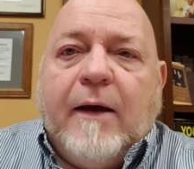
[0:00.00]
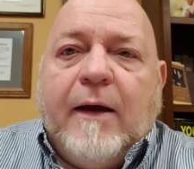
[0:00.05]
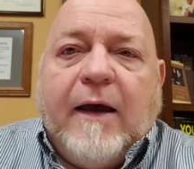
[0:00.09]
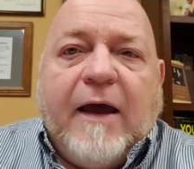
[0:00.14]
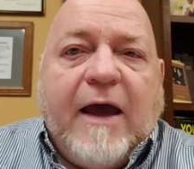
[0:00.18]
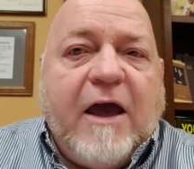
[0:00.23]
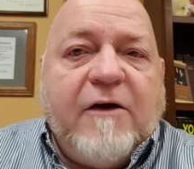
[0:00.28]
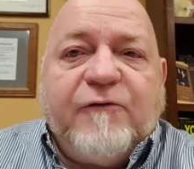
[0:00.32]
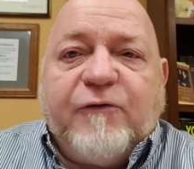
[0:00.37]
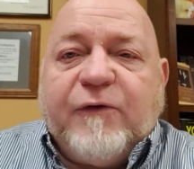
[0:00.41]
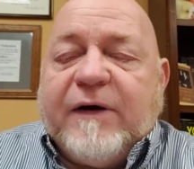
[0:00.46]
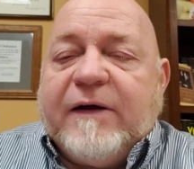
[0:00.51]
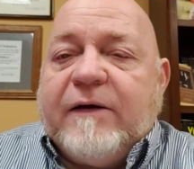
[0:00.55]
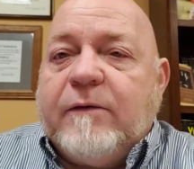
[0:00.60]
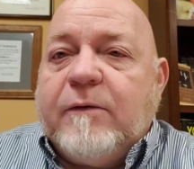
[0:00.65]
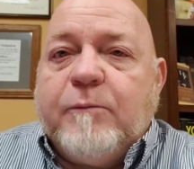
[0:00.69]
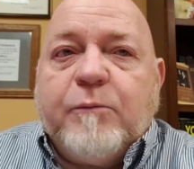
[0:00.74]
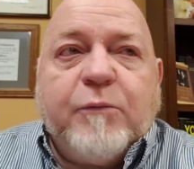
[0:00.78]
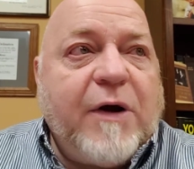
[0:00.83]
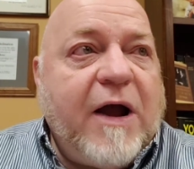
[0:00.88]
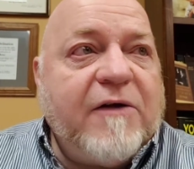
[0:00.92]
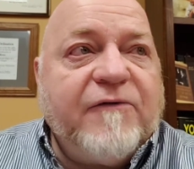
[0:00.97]
Hey friend,
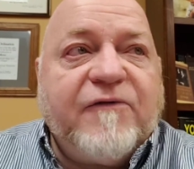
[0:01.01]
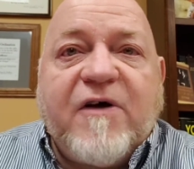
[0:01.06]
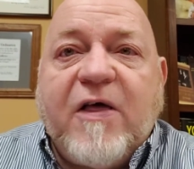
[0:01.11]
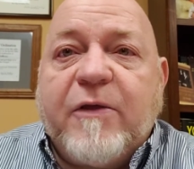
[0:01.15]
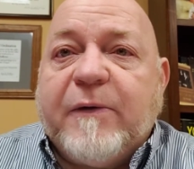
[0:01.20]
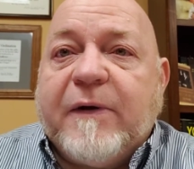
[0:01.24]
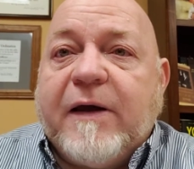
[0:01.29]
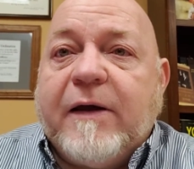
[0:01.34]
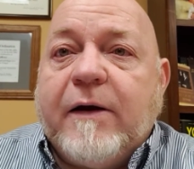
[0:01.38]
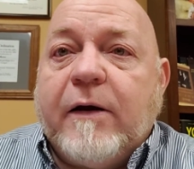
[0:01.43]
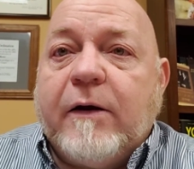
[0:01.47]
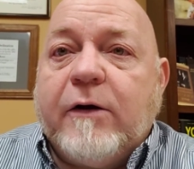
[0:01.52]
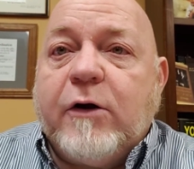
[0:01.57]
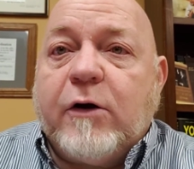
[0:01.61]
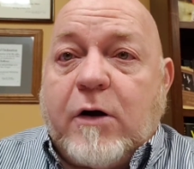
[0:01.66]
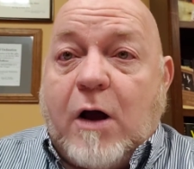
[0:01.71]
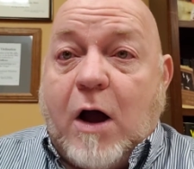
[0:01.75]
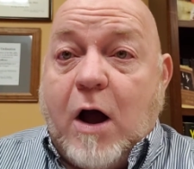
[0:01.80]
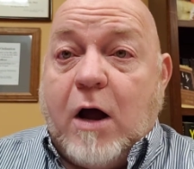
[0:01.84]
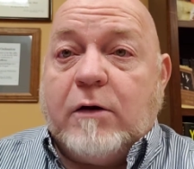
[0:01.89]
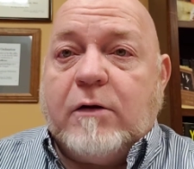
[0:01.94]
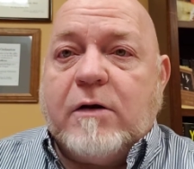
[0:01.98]
Brian Father here, your
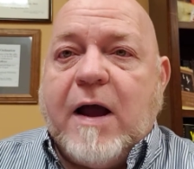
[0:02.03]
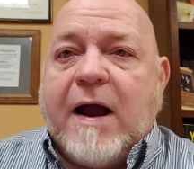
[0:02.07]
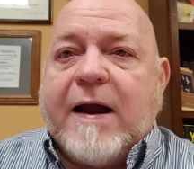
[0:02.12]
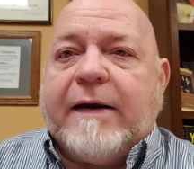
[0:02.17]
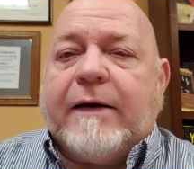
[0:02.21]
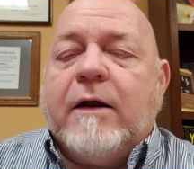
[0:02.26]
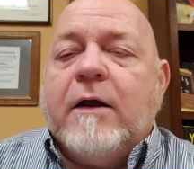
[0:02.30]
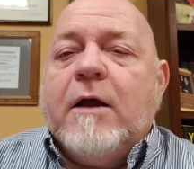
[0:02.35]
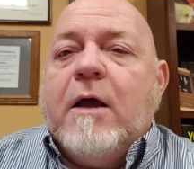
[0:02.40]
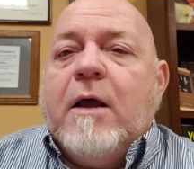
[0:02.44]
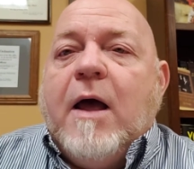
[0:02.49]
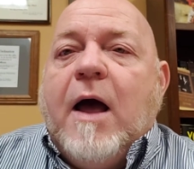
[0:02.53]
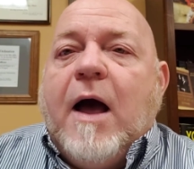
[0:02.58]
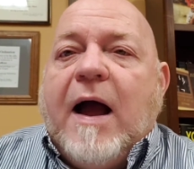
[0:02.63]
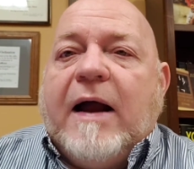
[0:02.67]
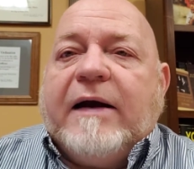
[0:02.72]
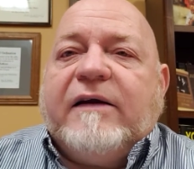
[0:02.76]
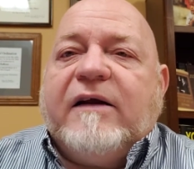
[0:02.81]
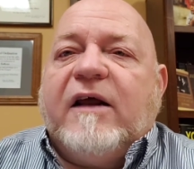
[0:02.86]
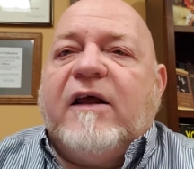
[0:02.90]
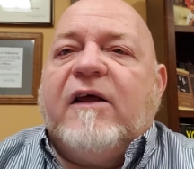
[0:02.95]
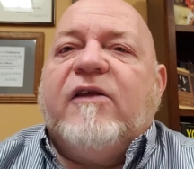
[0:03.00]
online
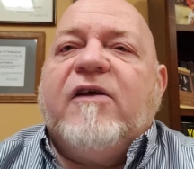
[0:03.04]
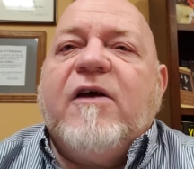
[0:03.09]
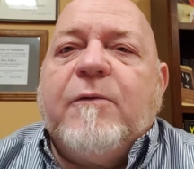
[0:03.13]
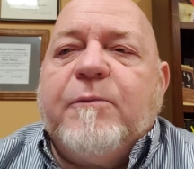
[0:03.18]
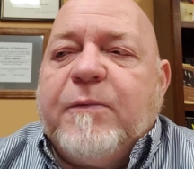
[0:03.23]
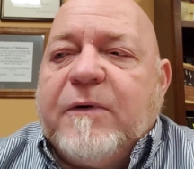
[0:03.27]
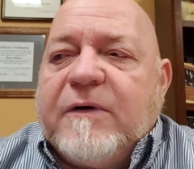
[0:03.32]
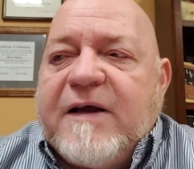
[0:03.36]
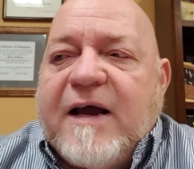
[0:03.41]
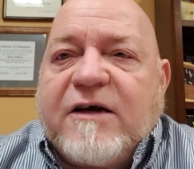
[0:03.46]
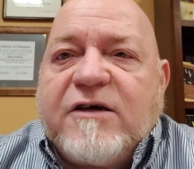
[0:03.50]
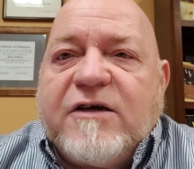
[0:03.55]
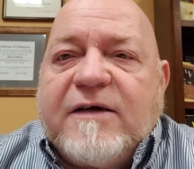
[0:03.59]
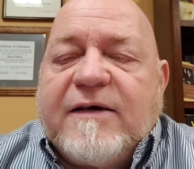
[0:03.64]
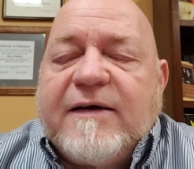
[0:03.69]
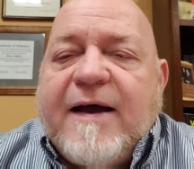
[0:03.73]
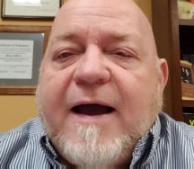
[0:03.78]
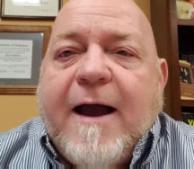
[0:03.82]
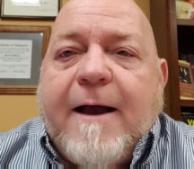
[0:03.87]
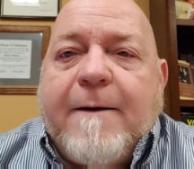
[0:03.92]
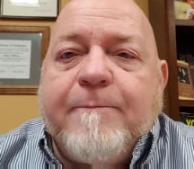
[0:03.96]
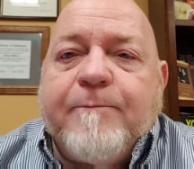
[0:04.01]
identity theft protection
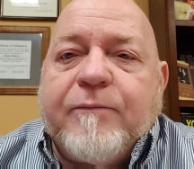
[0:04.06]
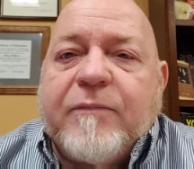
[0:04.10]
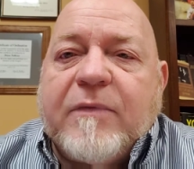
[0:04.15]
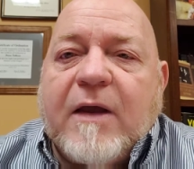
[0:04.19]
guy.